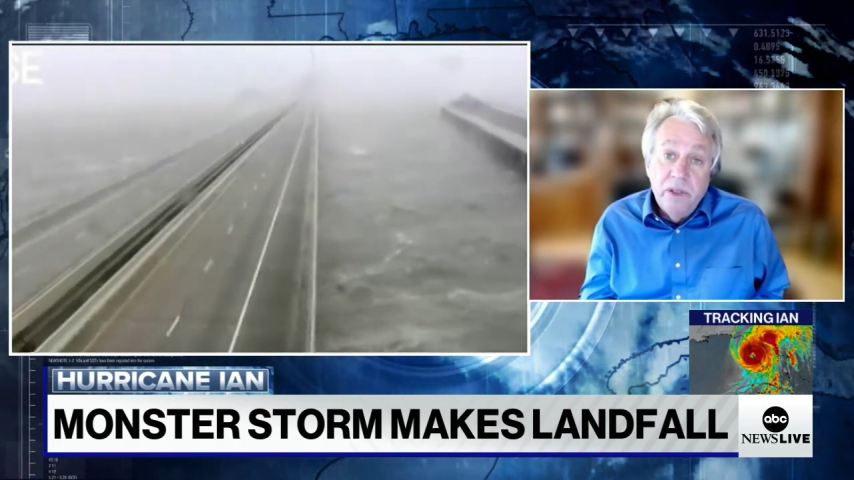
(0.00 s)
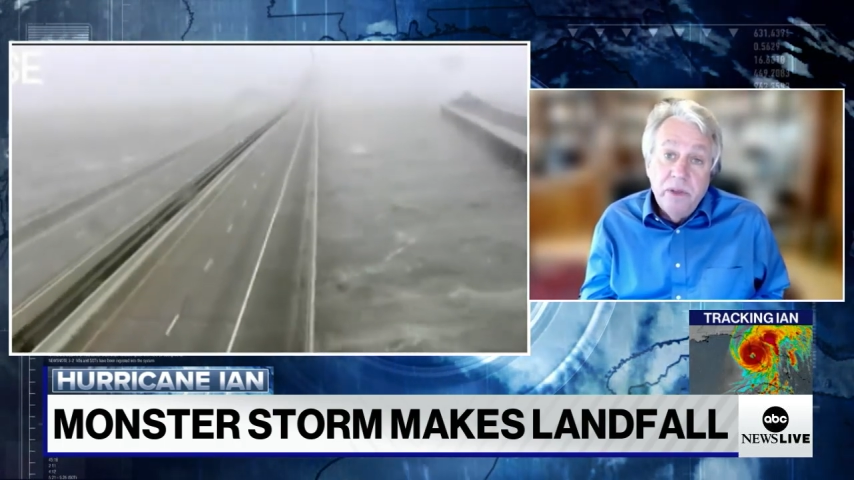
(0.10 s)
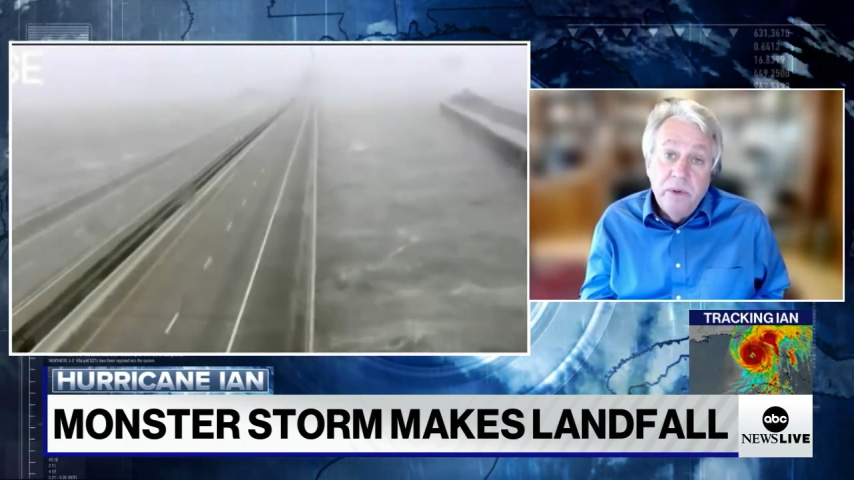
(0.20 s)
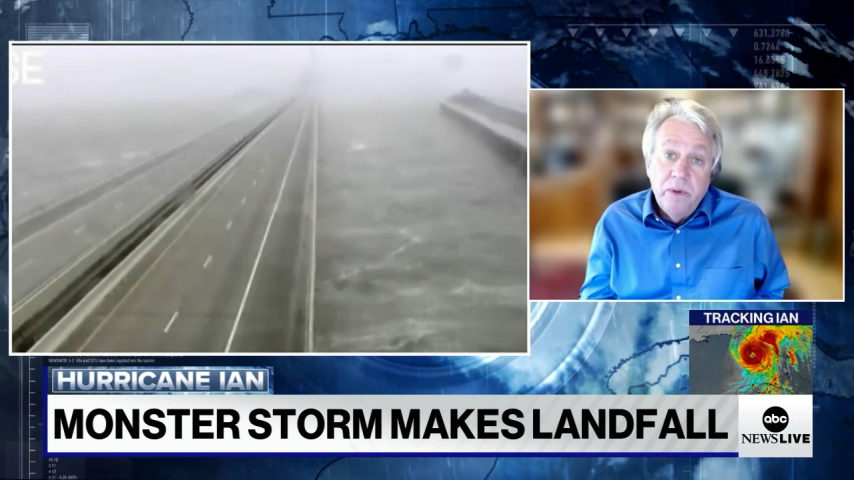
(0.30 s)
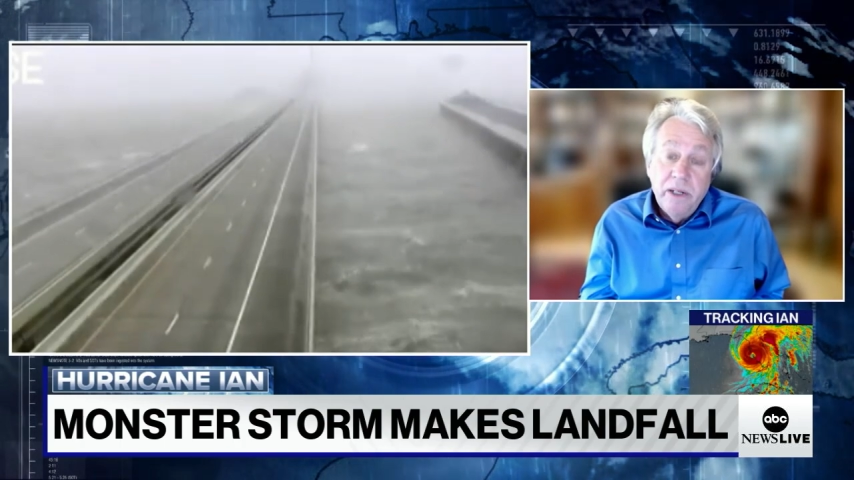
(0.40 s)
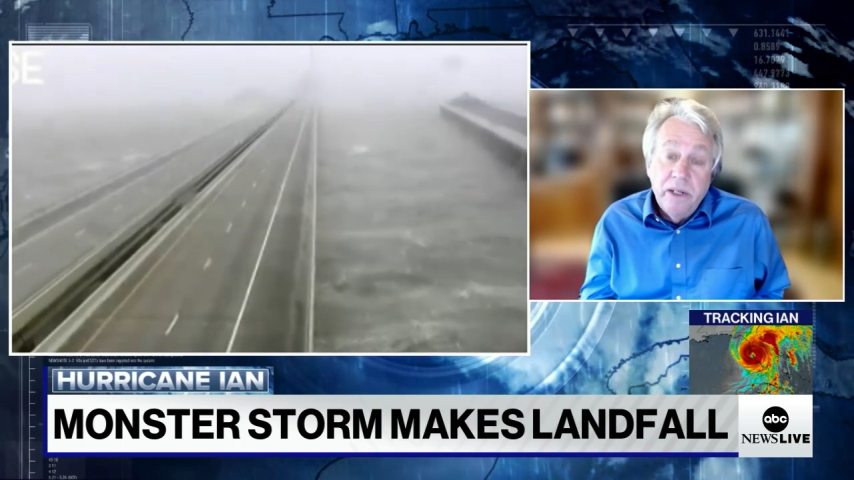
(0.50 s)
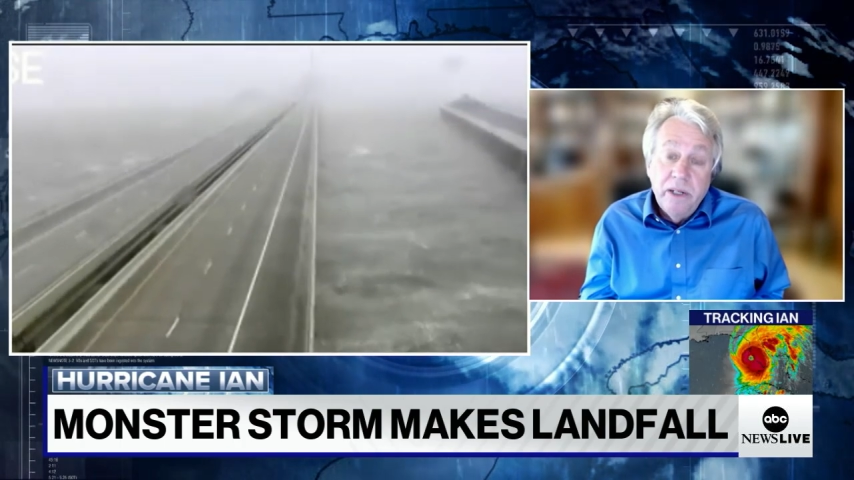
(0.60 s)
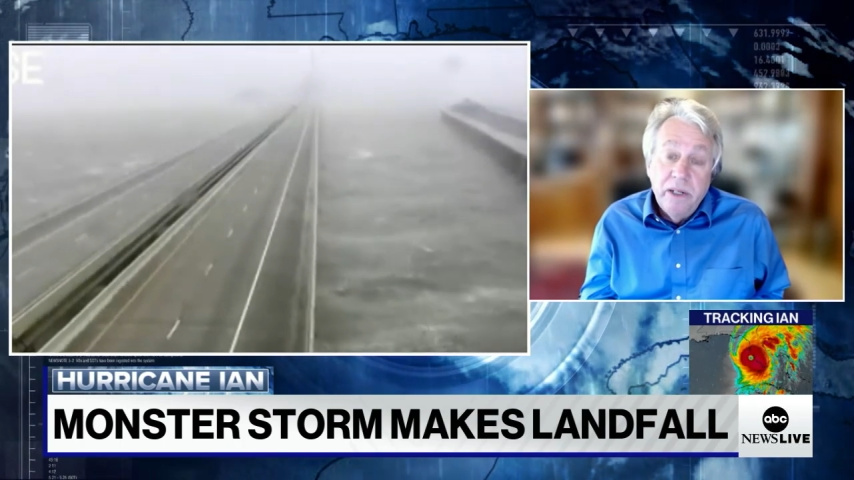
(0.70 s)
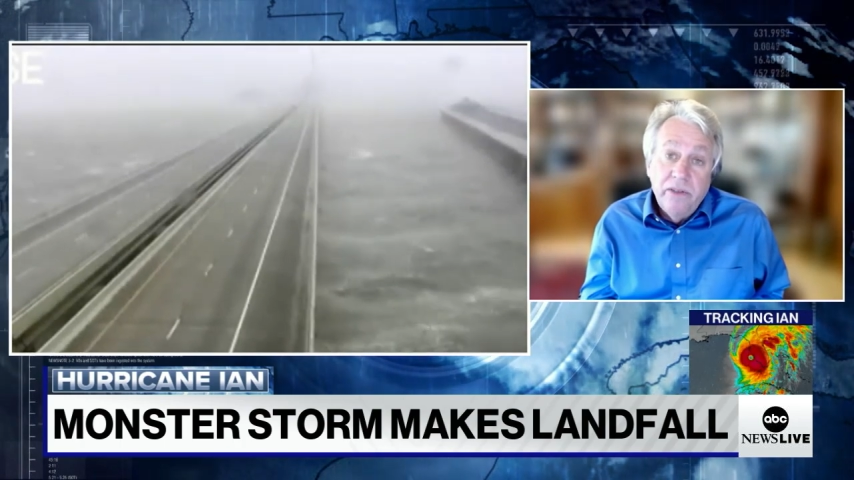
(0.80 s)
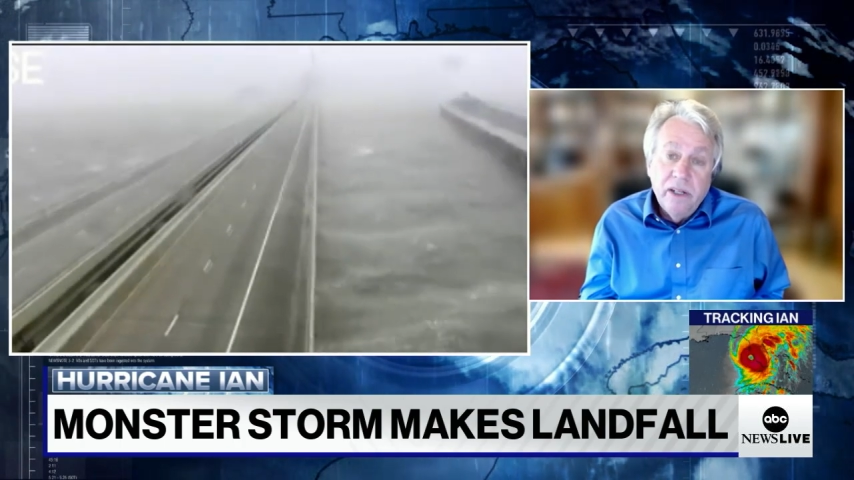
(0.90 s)
between
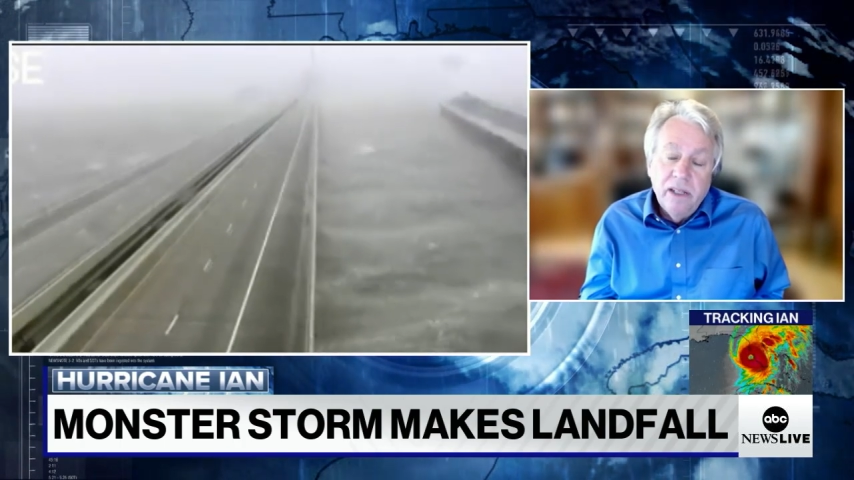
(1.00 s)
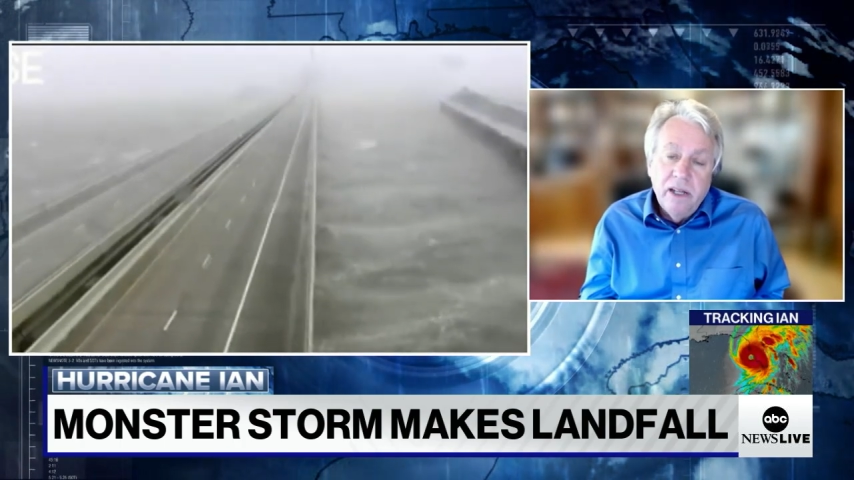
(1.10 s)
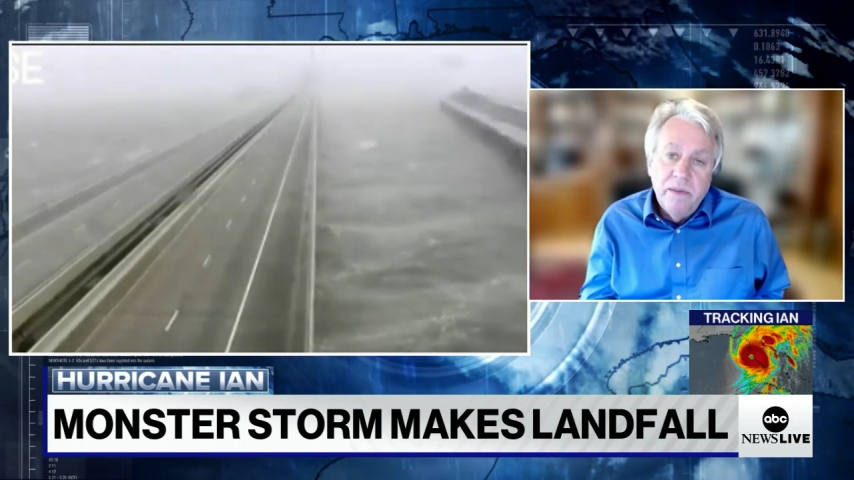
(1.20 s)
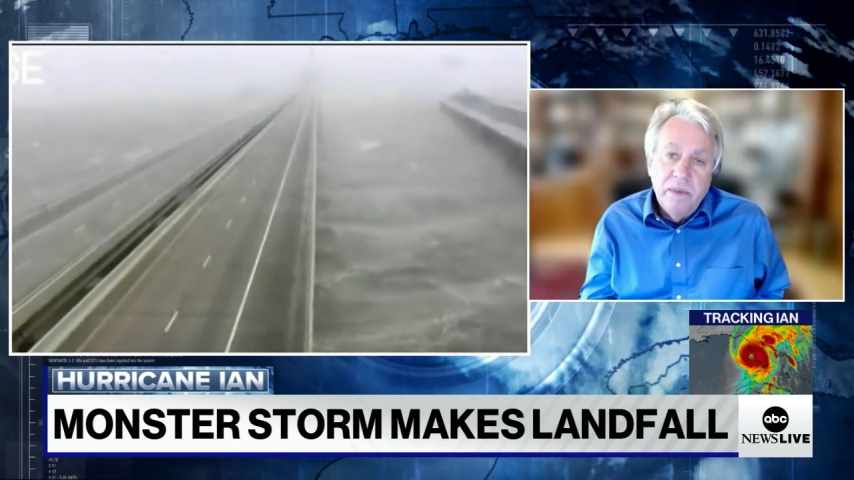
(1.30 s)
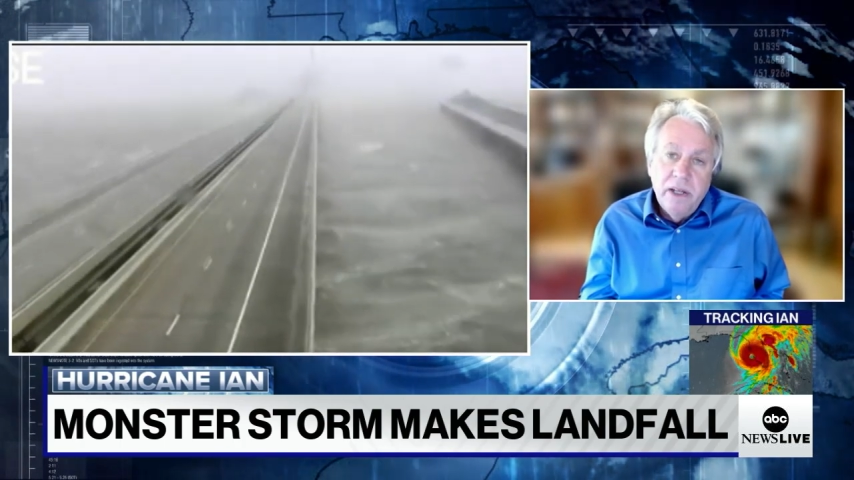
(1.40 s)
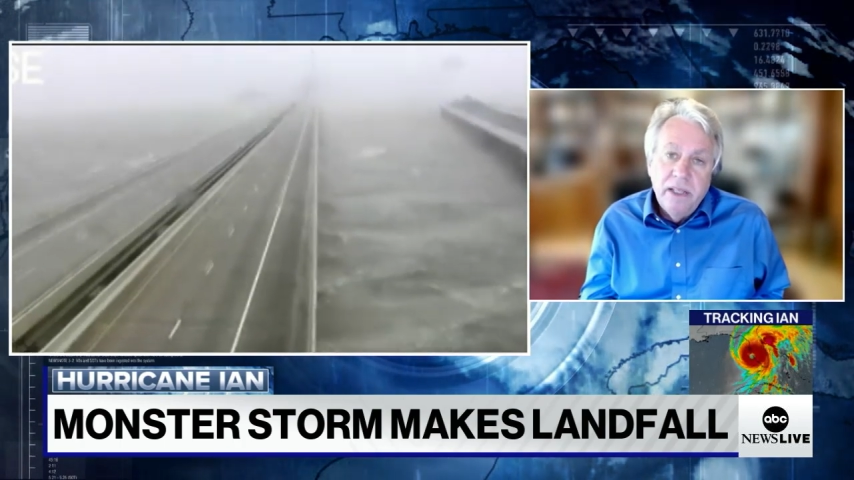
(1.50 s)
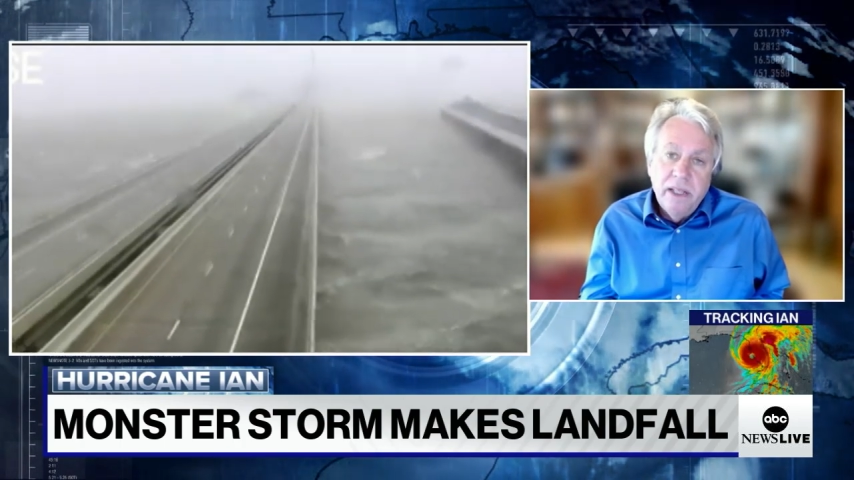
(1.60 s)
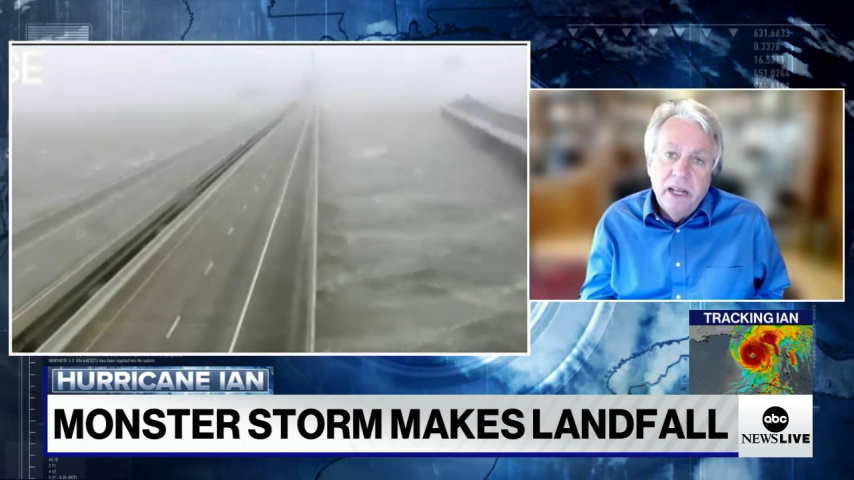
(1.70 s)
hurricanes and climate